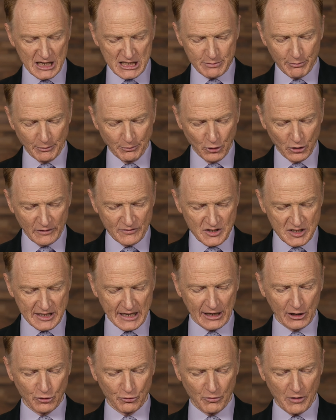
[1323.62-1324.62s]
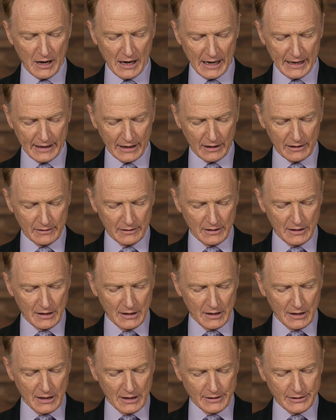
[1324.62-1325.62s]
Testament book of Zechariah.
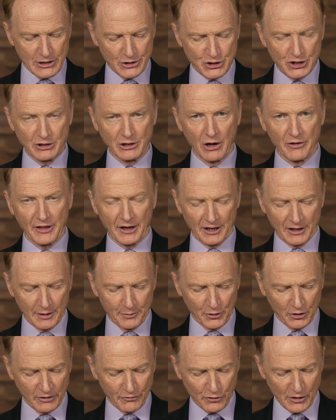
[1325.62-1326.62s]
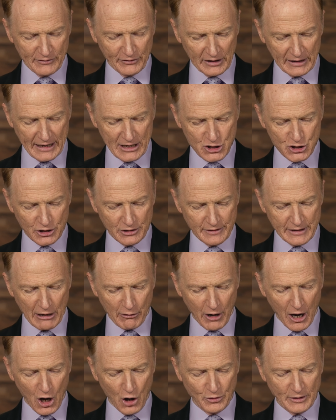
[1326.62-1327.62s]
Did you know that in the book of Revelation,
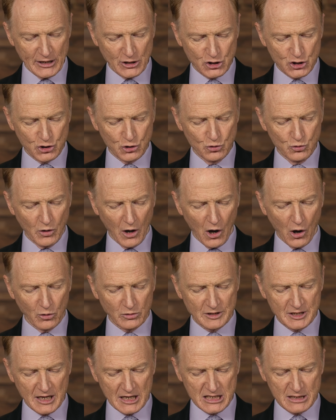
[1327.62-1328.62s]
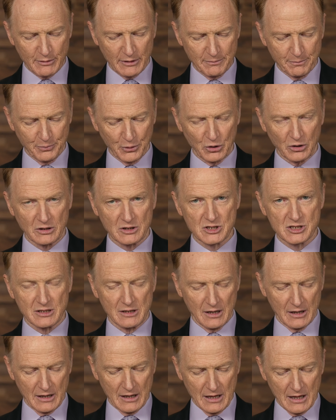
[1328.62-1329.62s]
there are only two Old Testament
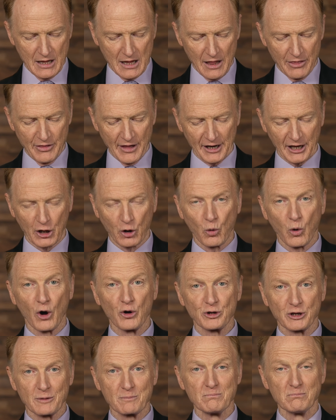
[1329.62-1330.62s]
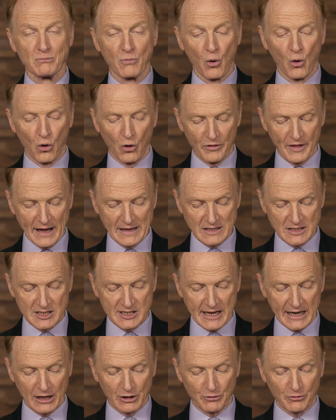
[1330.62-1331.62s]
books that are quoted more than
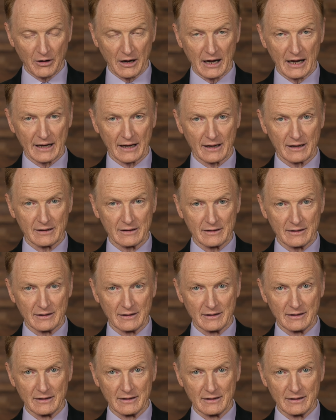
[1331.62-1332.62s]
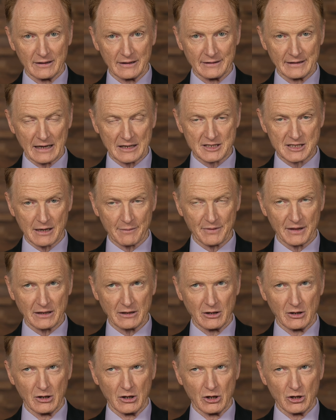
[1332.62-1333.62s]
Zechariah? Isn't that
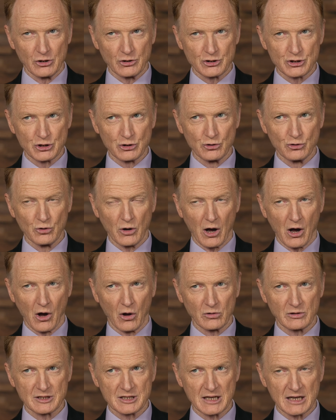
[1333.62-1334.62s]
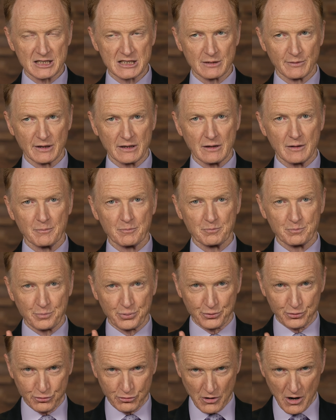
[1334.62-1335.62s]
something? Two Old Testament
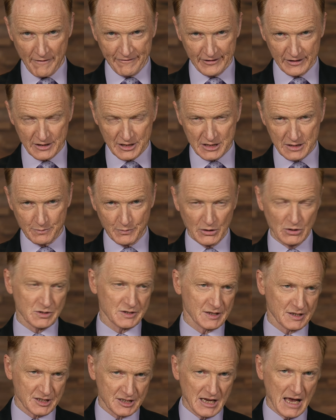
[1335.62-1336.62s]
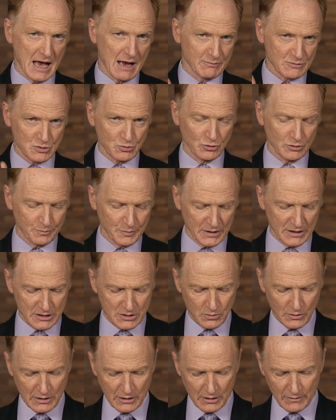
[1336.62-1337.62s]
prophets, because the Psalms would be
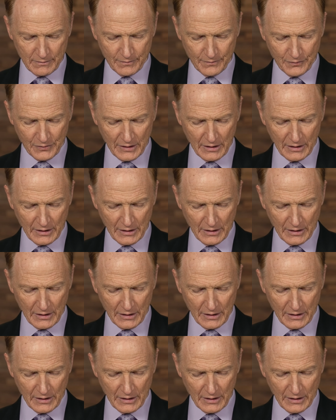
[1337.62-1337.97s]
as well.